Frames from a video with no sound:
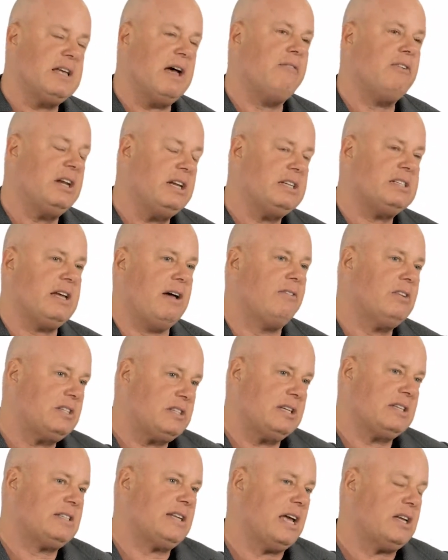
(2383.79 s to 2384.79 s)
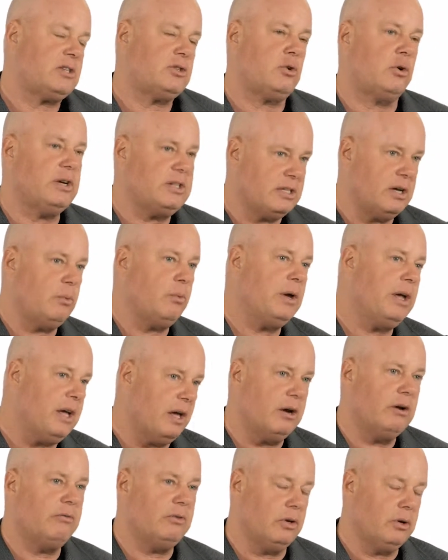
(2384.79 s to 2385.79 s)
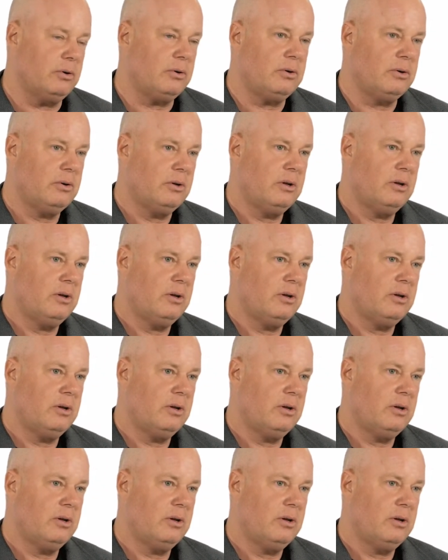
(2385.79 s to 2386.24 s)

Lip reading: 77 success stories that we interviewed